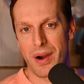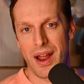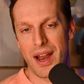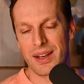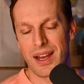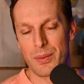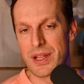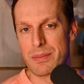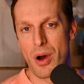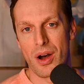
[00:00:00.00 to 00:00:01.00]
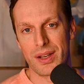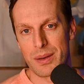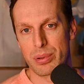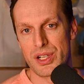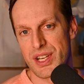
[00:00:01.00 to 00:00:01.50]
part i, I read them all and i
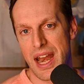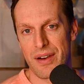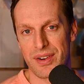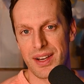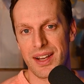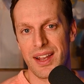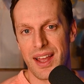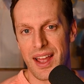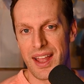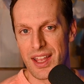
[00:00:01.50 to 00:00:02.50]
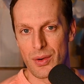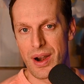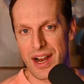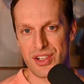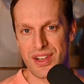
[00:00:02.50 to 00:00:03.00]
appreciate every uh,
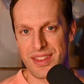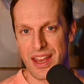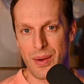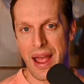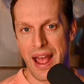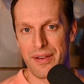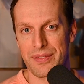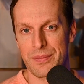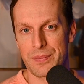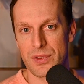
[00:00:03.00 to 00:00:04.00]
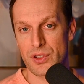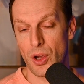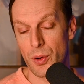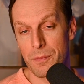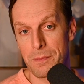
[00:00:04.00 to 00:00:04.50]
interaction that you have
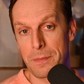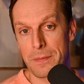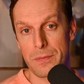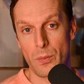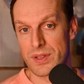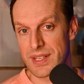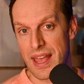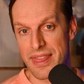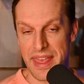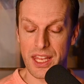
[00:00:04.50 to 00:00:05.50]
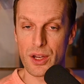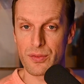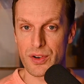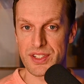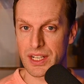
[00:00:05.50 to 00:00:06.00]
so once again, thank you
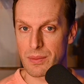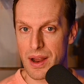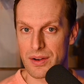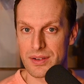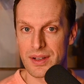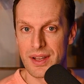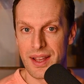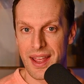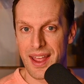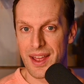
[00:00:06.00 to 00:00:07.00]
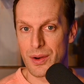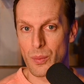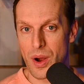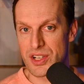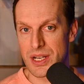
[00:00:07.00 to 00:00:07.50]
for sticking around and
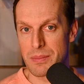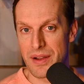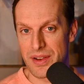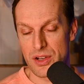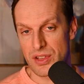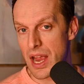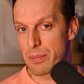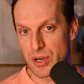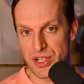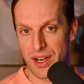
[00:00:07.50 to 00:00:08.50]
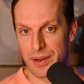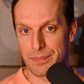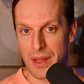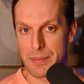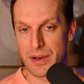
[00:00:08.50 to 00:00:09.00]
watching my videos. I appreciate it.
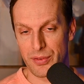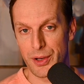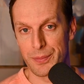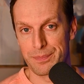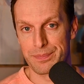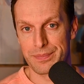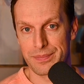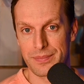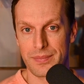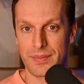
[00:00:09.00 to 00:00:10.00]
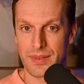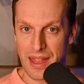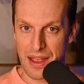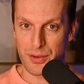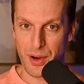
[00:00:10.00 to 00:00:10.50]
I'm here for you.
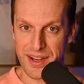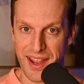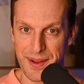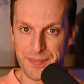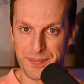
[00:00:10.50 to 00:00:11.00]
Have a great day.